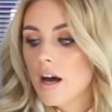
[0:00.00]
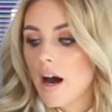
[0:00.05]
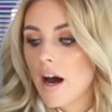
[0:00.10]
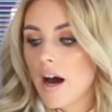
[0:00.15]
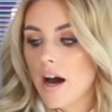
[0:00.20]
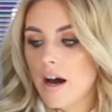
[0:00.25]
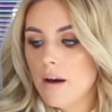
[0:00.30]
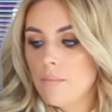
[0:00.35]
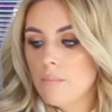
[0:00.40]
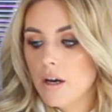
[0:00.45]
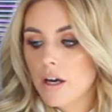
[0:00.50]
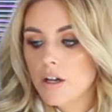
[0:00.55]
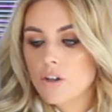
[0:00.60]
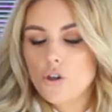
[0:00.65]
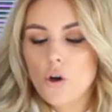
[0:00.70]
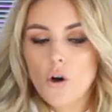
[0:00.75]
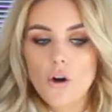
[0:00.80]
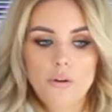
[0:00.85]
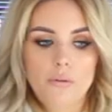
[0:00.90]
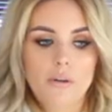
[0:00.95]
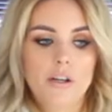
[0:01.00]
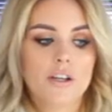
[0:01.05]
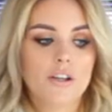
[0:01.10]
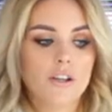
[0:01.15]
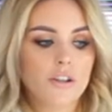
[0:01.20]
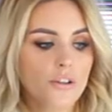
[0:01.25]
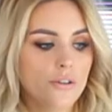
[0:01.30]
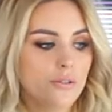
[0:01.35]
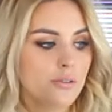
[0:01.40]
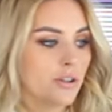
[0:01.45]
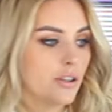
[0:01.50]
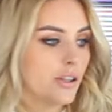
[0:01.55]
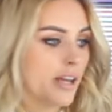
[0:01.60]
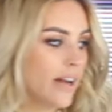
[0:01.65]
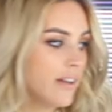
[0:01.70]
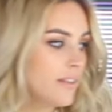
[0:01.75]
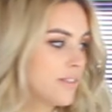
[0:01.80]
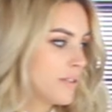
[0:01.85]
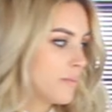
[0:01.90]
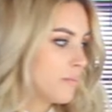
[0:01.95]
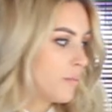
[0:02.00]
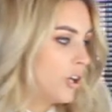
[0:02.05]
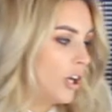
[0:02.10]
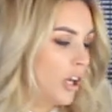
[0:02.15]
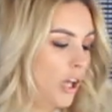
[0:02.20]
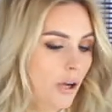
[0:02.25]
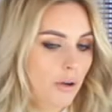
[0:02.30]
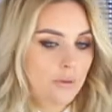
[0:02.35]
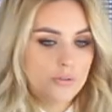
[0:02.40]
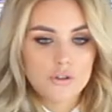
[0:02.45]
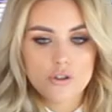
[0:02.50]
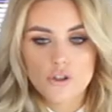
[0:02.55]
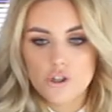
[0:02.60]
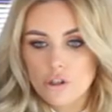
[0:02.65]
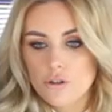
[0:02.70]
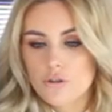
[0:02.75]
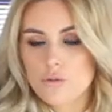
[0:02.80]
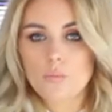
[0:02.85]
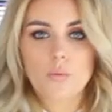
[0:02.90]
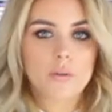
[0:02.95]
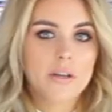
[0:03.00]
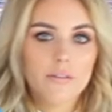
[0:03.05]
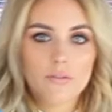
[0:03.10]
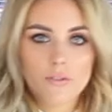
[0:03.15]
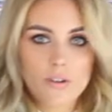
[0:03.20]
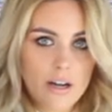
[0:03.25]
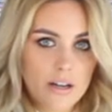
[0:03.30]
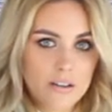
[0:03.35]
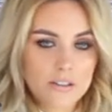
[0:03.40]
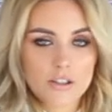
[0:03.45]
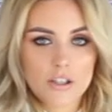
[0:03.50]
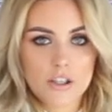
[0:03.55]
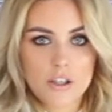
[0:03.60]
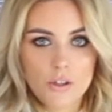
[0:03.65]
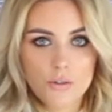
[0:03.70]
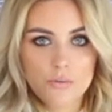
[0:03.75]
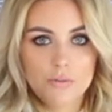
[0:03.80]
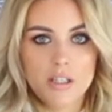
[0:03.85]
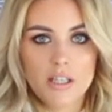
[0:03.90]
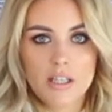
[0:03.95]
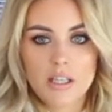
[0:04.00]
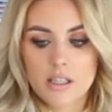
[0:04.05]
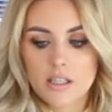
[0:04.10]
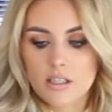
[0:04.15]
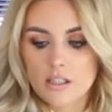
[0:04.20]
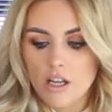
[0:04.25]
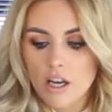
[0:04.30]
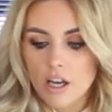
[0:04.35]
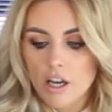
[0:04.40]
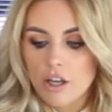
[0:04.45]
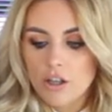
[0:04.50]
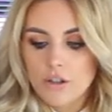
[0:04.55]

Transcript: not only can you get some clothes and shoes and whatever else that you need,